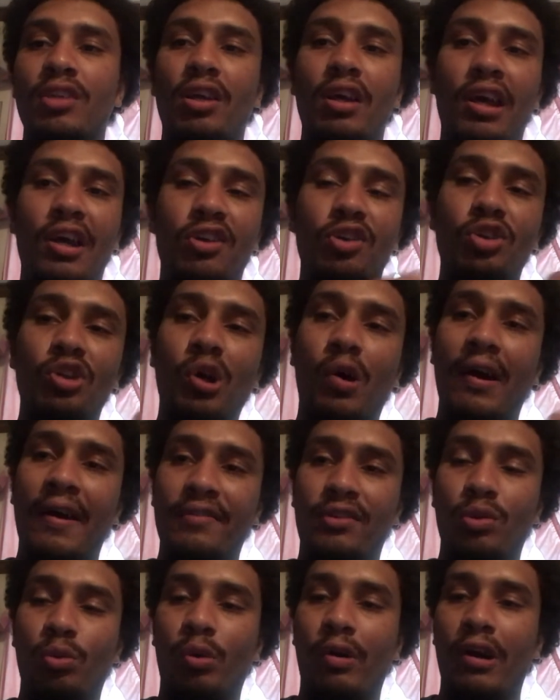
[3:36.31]
and you don't have
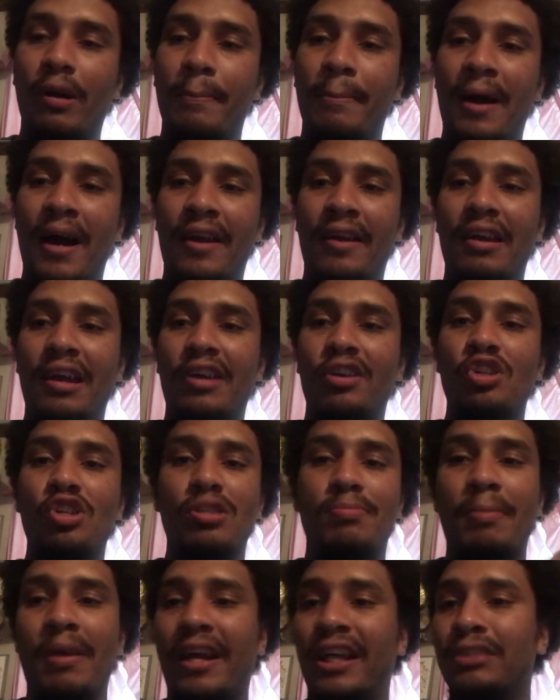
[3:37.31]
to worry about it and you just
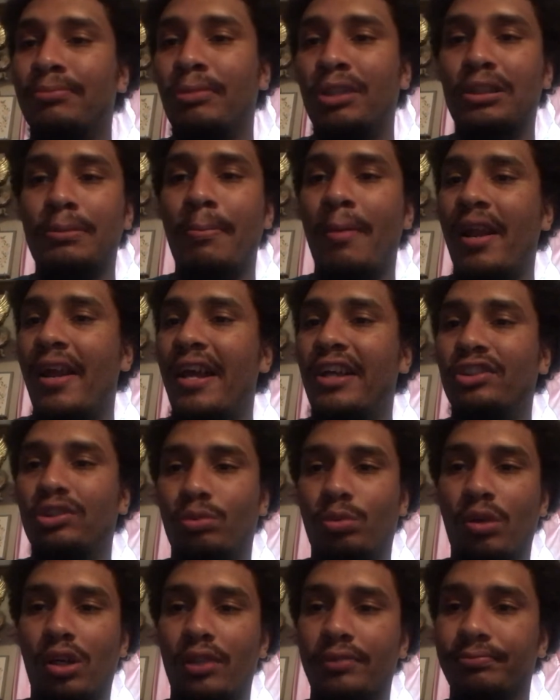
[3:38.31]
make as much money as you
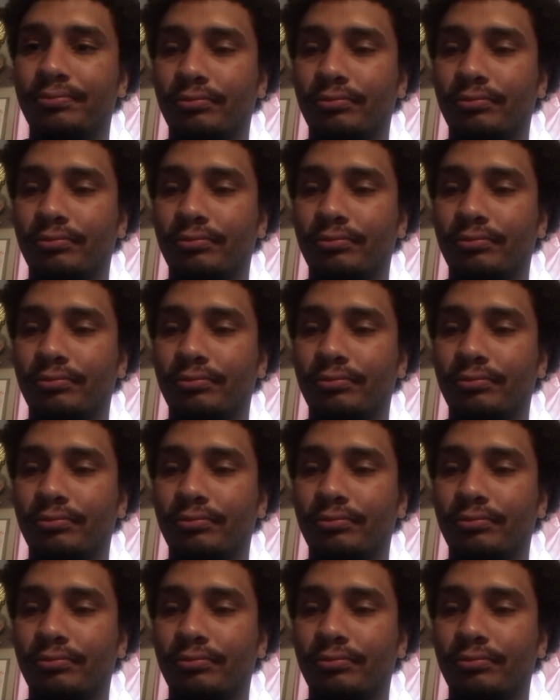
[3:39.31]
want?